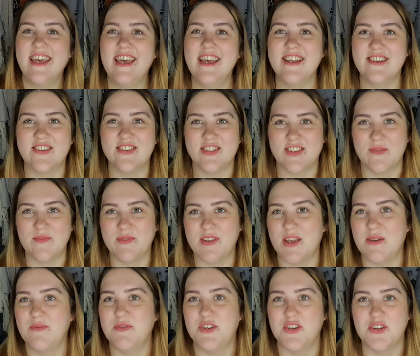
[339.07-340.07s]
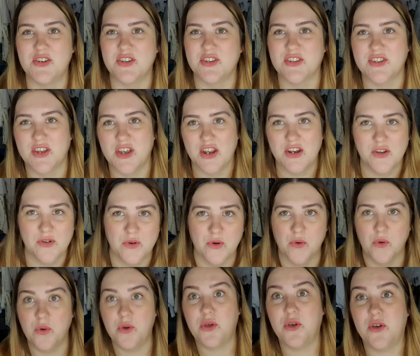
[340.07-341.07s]
Because sometimes you just kind of
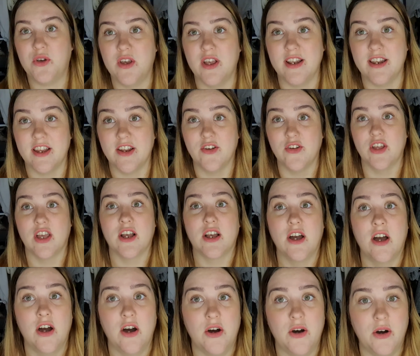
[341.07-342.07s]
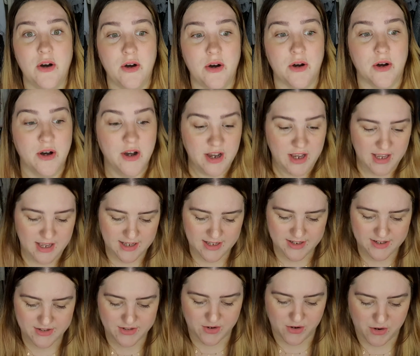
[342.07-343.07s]
go and then you're like, oh.
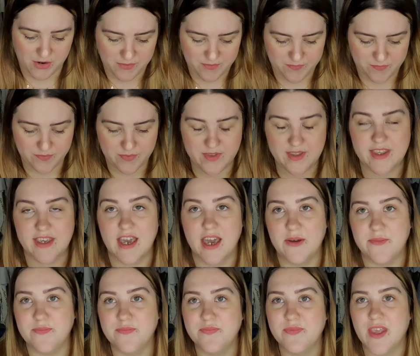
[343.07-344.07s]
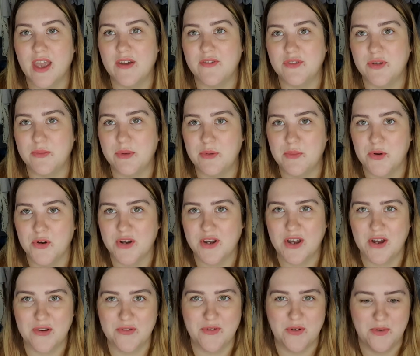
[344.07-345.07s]
So yeah, I have to be more
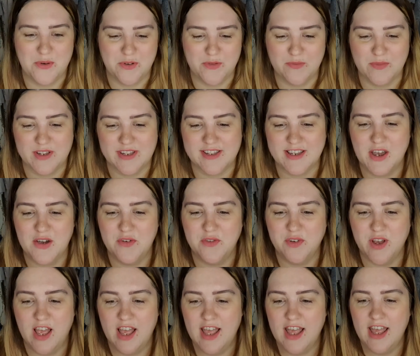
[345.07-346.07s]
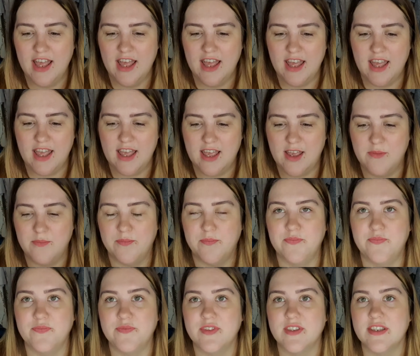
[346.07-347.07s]
careful with myself.
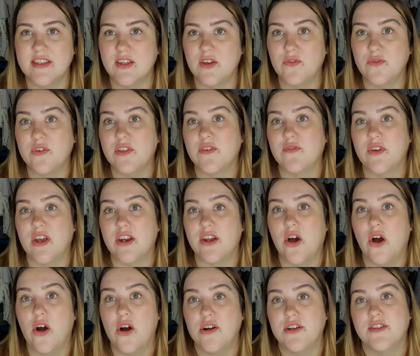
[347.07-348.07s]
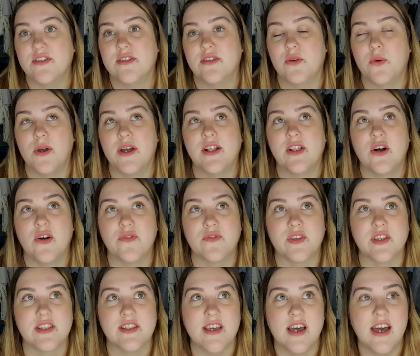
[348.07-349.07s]
Still feeling very hot quite a lot of
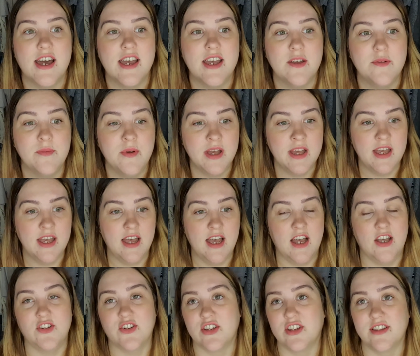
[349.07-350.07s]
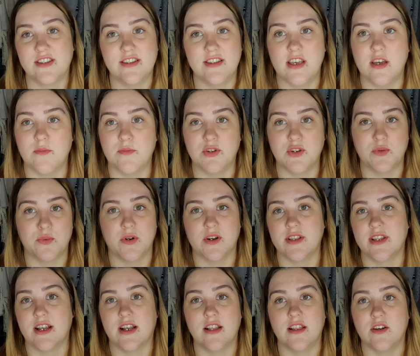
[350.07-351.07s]
the time. As you can see, I'm just wearing
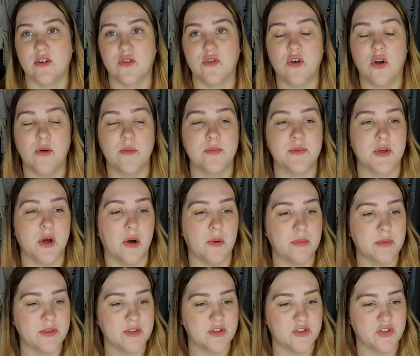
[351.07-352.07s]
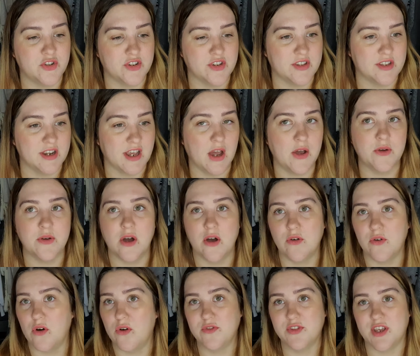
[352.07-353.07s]
like a little crop top that just now,
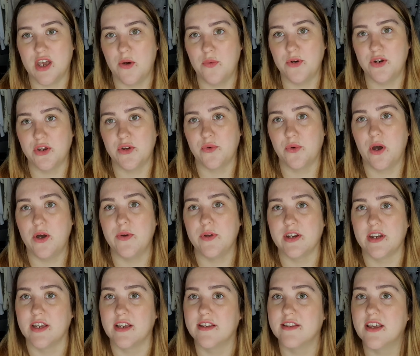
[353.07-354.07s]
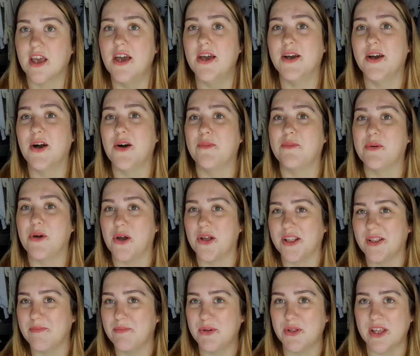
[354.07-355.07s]
obviously I wouldn't go out in this. I'll put
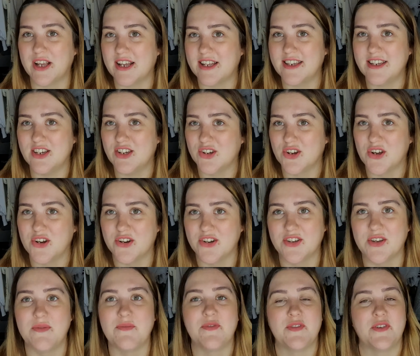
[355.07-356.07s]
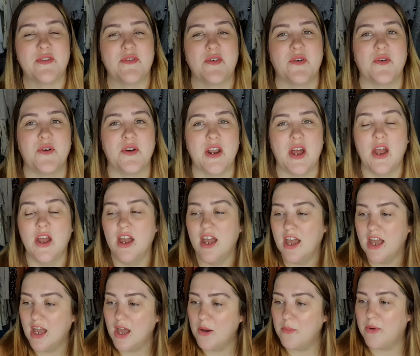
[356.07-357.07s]
like a t-shirt on or something if I'm going out,
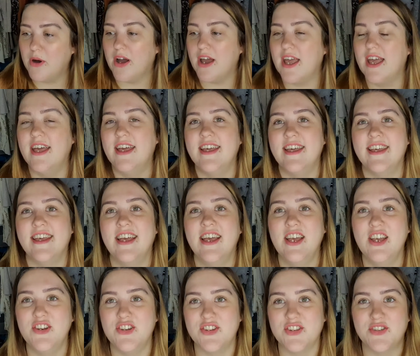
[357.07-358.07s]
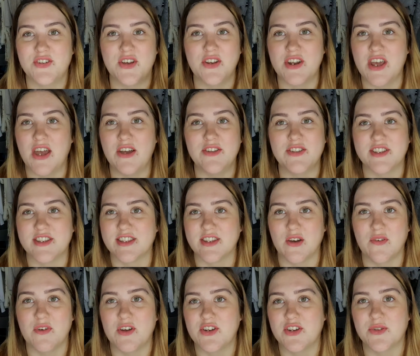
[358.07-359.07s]
but just around the house and
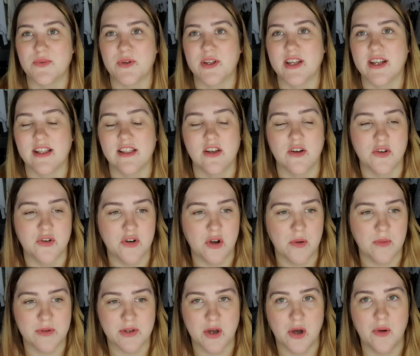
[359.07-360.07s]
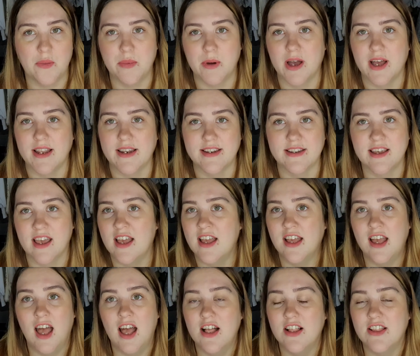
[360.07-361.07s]
stuff I just wear like a little crop top and
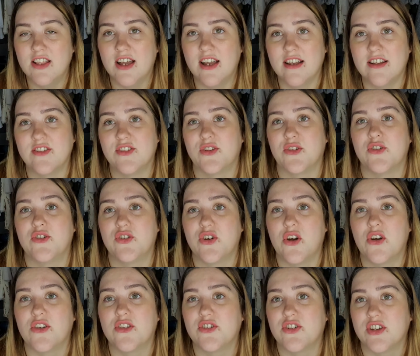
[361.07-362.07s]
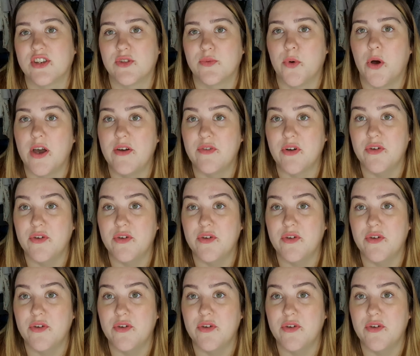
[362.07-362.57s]
leggings or shorts, just whatever